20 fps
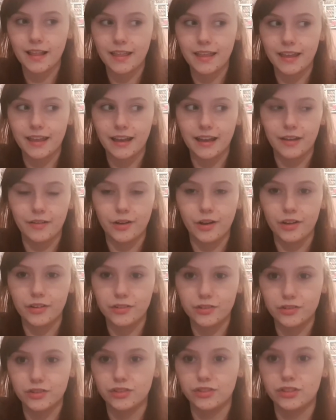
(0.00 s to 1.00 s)
like, I got
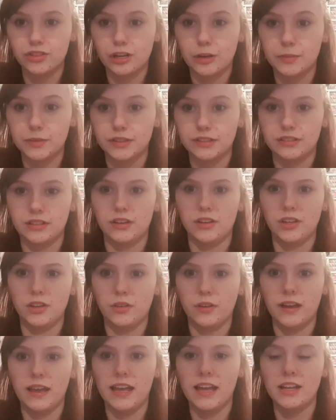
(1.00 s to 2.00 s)
introduced to chopsticks at a
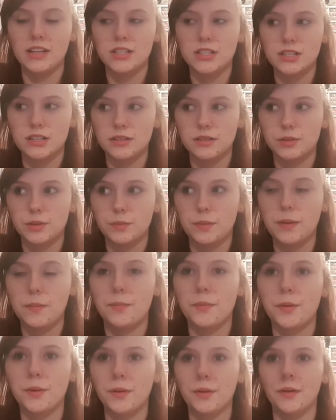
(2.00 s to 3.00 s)
young age. So
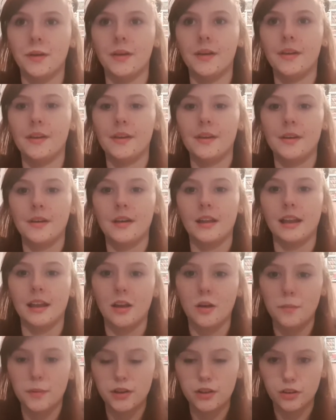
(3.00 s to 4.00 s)
people are
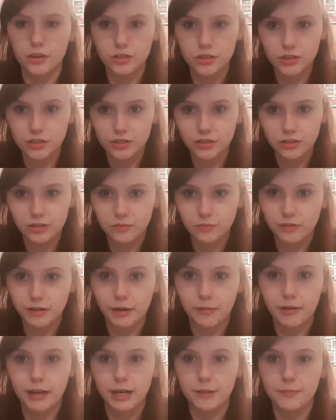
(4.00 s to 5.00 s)
like, oh my god, you can use them
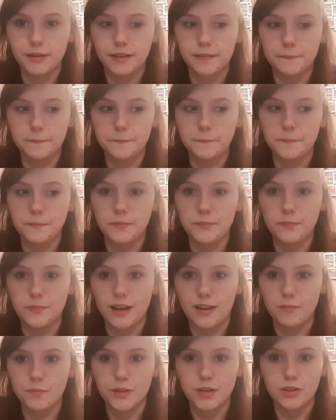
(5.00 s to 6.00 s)
really well. I'm like,
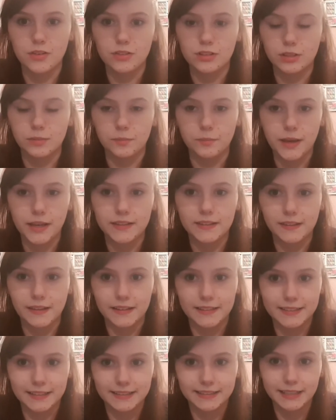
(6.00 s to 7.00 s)
I've been using them
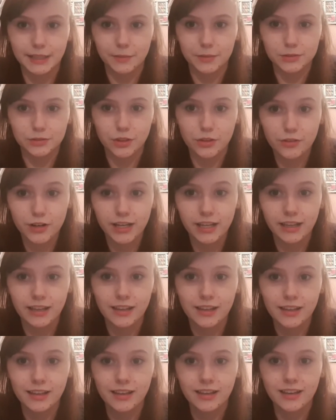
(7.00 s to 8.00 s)
basically since I was 3.
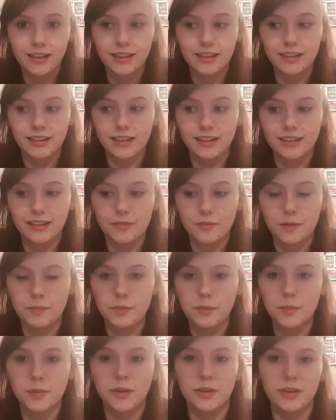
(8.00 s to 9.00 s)
Like, when
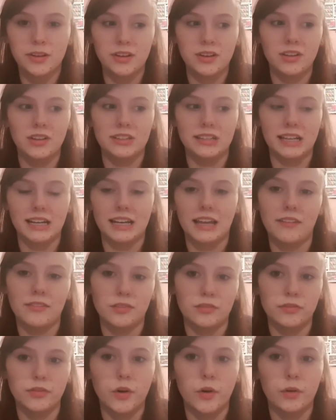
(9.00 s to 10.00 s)
people learn to use like knives
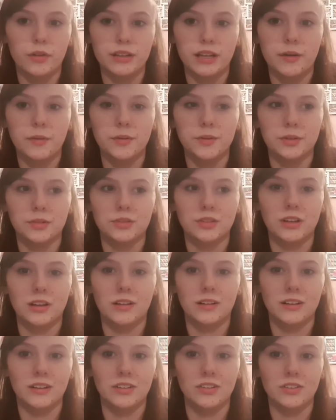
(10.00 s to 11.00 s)
and forks, I was also
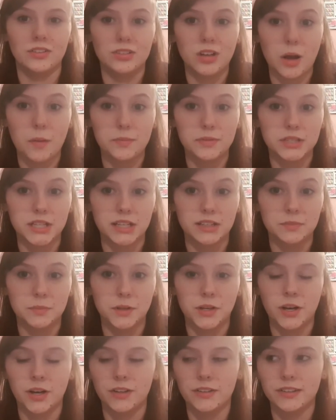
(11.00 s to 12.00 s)
learning to use chopsticks
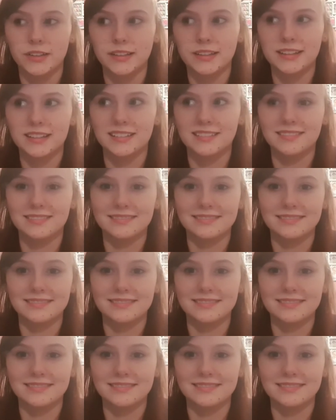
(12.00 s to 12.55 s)
because